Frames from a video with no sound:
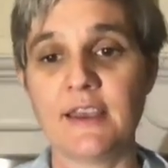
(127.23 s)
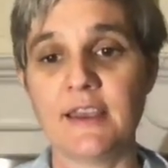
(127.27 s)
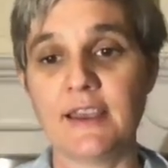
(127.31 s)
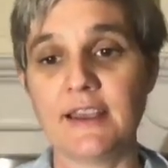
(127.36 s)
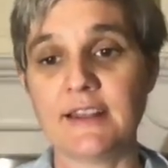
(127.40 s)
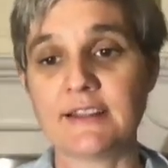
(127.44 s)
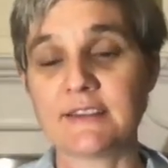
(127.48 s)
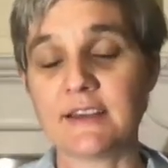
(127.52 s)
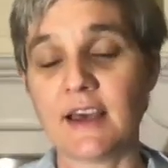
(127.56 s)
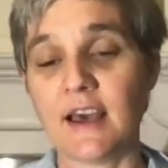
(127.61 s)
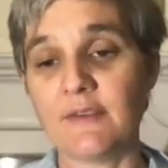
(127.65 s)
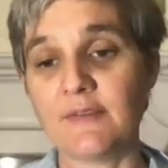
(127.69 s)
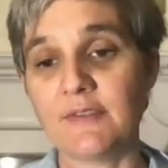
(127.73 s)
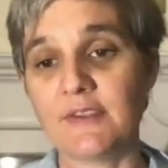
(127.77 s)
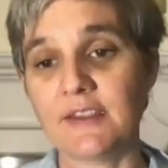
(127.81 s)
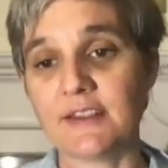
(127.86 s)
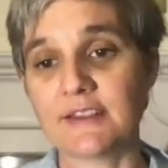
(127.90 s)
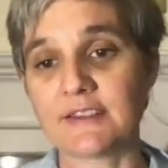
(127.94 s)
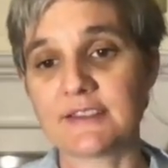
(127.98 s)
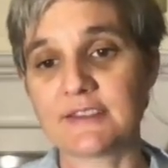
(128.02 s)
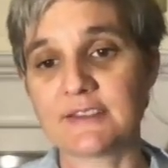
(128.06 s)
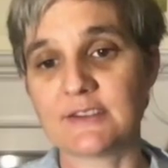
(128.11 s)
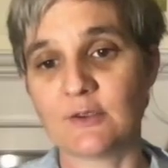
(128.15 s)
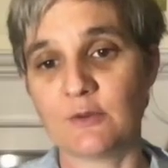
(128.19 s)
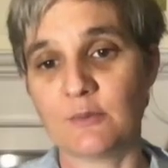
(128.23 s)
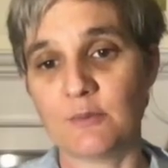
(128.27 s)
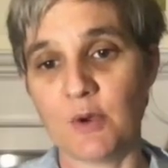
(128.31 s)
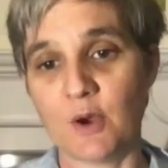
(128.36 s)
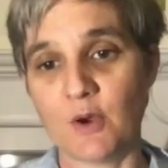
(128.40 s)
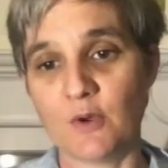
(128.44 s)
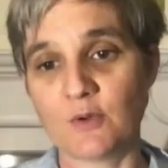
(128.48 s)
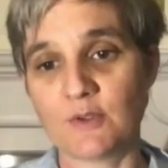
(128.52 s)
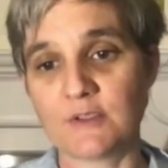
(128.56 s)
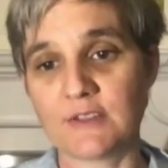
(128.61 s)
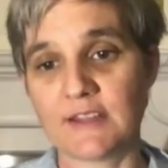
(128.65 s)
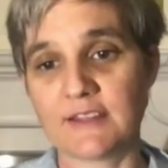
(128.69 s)
It's obvious to
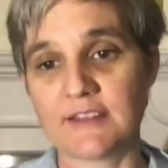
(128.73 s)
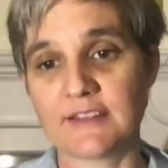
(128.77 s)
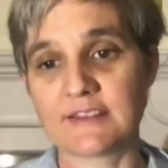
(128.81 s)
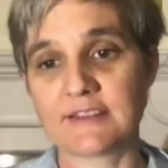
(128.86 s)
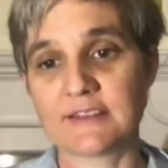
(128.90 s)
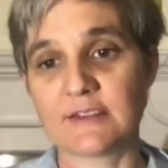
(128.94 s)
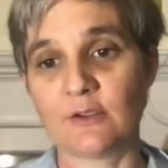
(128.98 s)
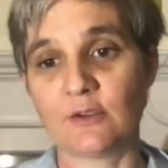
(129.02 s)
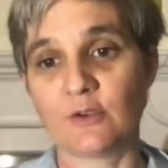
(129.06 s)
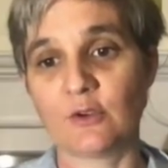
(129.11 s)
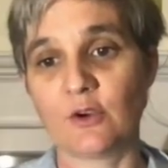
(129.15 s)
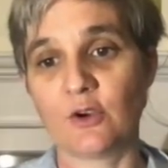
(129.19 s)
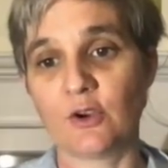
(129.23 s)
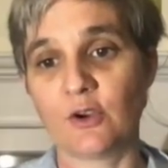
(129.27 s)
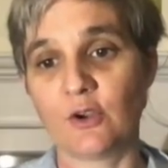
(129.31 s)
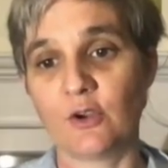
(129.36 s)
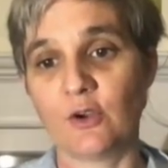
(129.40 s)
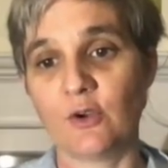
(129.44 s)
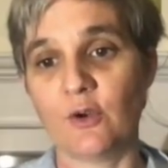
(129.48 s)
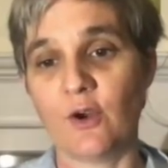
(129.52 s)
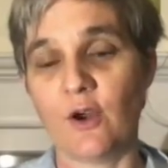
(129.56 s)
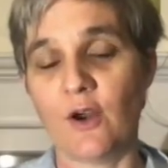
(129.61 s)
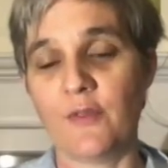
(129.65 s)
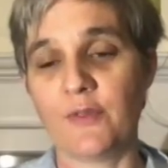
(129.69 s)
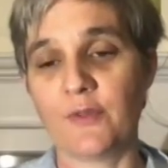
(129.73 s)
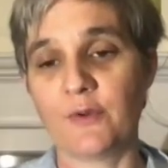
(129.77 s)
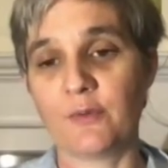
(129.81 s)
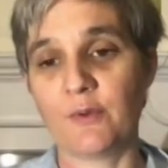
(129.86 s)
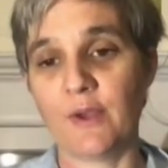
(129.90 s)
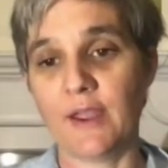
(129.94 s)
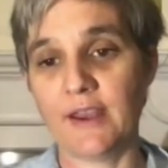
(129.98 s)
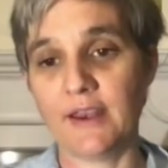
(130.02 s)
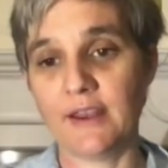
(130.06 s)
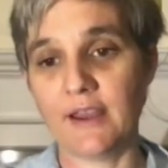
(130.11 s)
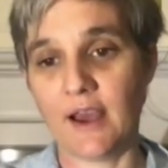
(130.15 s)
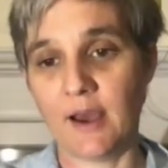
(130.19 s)
most that this little girl on the
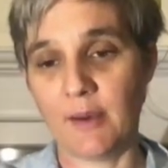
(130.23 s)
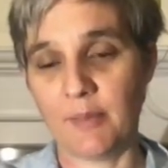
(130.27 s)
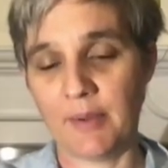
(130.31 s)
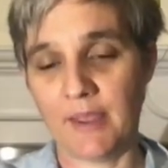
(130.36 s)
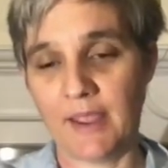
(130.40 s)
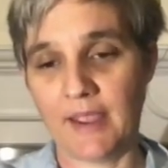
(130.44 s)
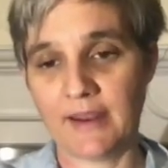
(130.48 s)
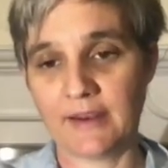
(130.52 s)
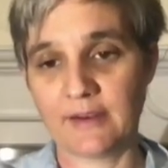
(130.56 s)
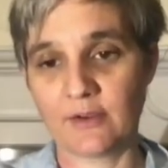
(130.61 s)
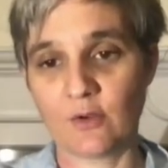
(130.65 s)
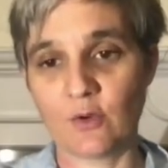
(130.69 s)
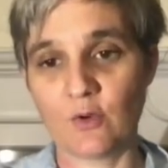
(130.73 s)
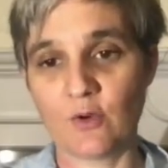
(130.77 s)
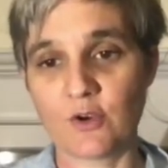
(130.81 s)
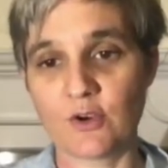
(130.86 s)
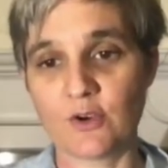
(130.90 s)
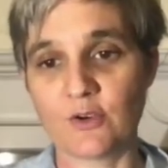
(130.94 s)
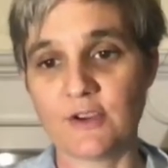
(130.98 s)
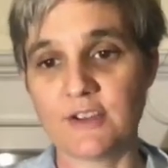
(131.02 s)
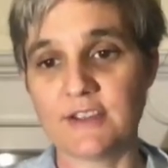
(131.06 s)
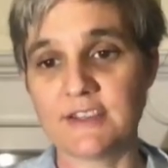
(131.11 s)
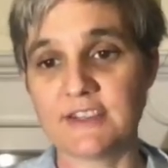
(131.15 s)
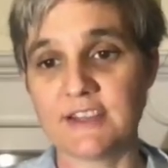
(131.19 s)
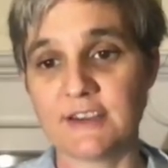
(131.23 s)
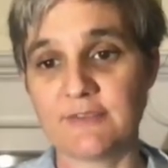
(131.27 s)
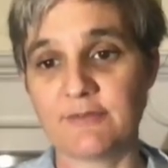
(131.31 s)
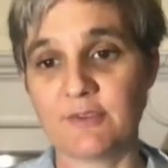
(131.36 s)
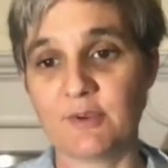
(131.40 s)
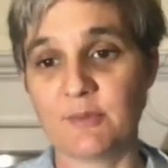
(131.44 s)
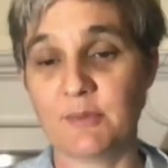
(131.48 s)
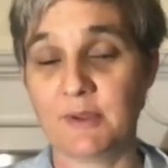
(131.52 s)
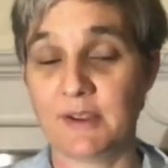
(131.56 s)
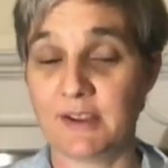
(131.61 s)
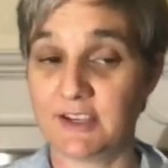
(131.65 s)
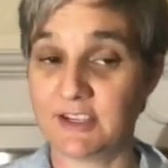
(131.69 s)
right up-hand corner is
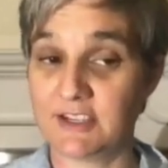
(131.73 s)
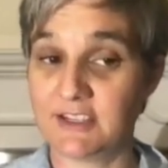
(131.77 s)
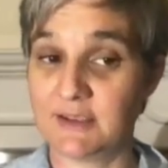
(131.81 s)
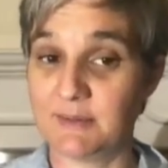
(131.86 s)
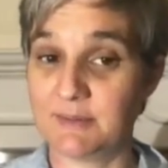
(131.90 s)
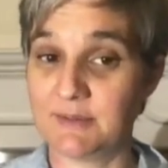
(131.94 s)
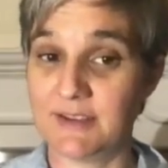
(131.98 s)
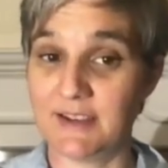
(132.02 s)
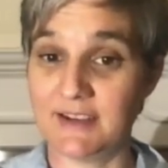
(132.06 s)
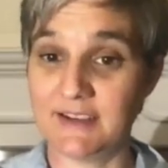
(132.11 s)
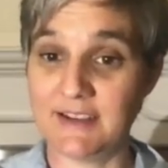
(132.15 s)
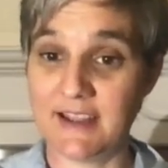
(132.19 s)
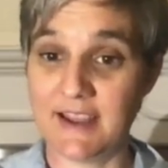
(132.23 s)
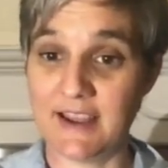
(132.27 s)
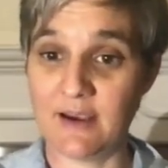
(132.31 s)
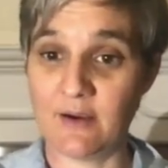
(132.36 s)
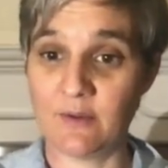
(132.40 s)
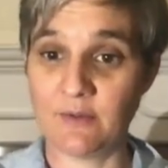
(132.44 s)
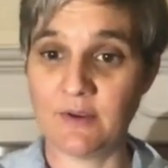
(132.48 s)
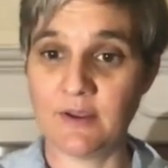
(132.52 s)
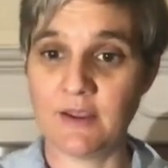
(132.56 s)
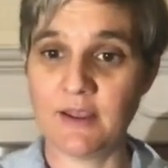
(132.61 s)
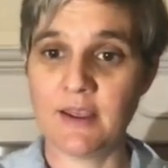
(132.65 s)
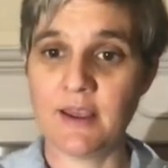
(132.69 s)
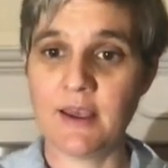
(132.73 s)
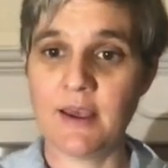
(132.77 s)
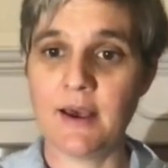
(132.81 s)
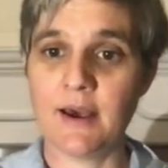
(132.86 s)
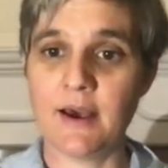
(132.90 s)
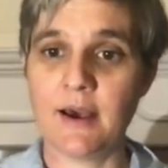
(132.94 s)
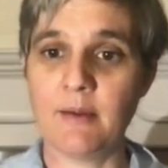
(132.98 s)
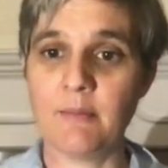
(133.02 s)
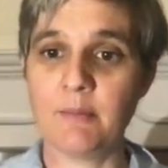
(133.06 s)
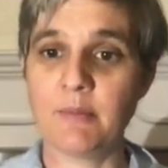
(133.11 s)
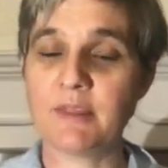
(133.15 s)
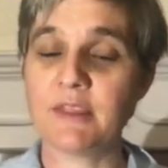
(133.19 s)
different because she's upside down.
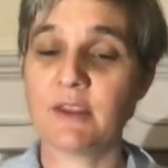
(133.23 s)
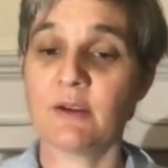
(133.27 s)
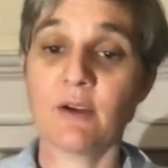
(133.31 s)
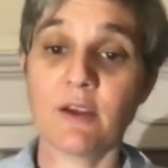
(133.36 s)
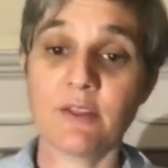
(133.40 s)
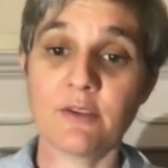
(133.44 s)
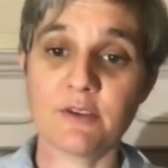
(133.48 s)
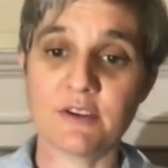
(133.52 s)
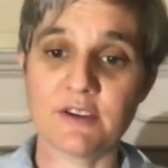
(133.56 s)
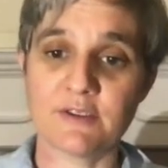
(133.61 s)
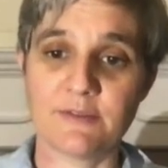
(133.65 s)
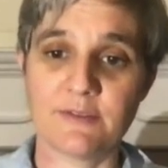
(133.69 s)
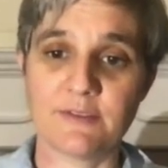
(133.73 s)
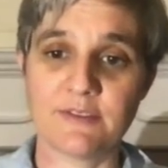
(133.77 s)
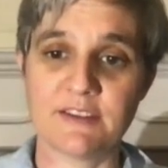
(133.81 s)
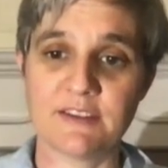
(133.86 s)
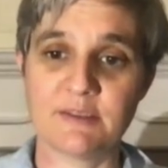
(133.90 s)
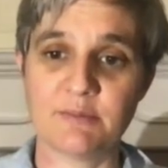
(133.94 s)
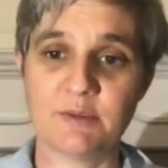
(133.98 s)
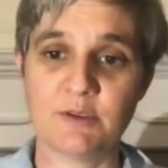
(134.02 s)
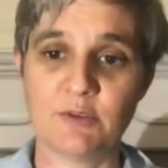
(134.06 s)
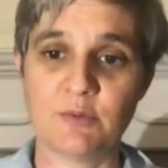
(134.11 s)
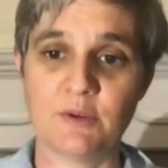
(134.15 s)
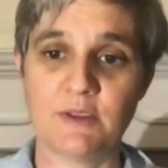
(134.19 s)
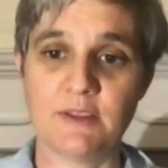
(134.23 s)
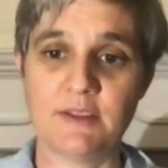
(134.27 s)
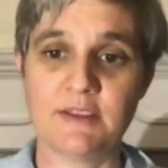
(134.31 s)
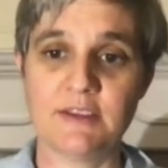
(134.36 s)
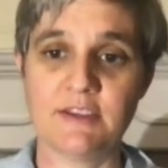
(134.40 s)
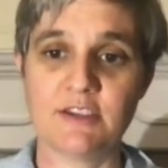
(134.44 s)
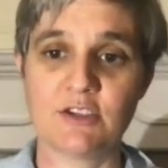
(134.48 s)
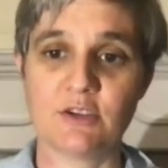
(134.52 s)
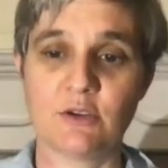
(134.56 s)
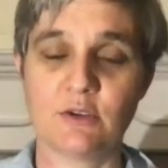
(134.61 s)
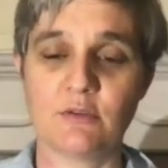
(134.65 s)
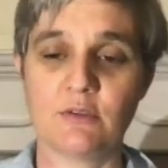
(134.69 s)
But there are other differences between these
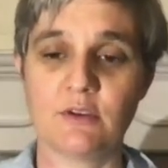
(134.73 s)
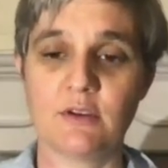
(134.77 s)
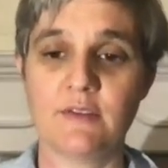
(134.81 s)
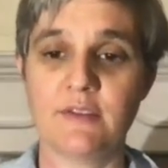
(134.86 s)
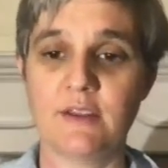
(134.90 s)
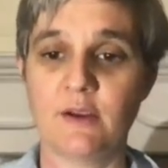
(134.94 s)
children.